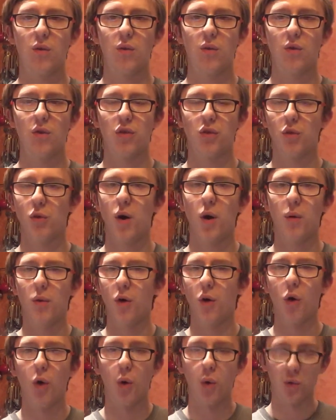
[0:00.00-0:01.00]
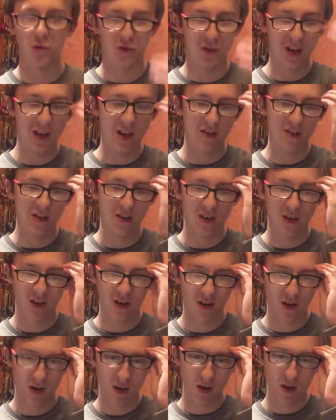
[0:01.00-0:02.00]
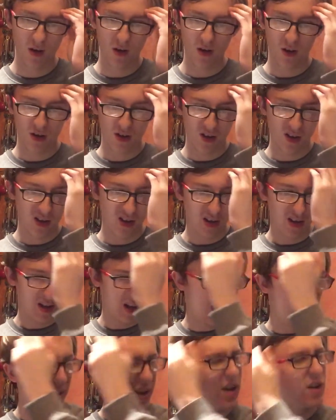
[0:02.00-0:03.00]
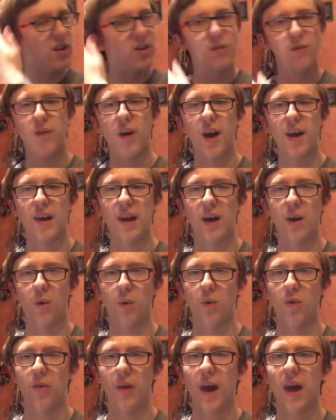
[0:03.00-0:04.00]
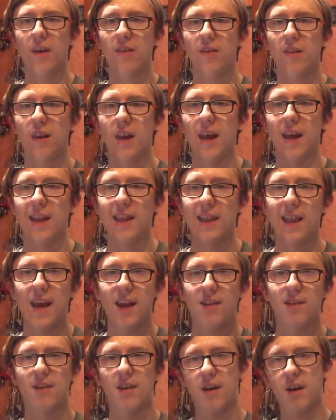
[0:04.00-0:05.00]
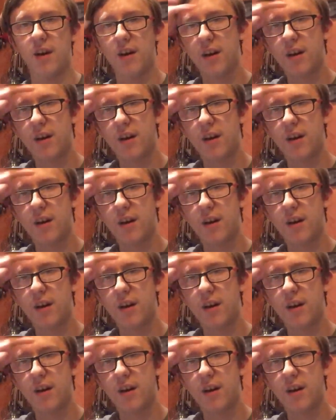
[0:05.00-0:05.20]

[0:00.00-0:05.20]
throughout the whole season. And then you find out that in a letter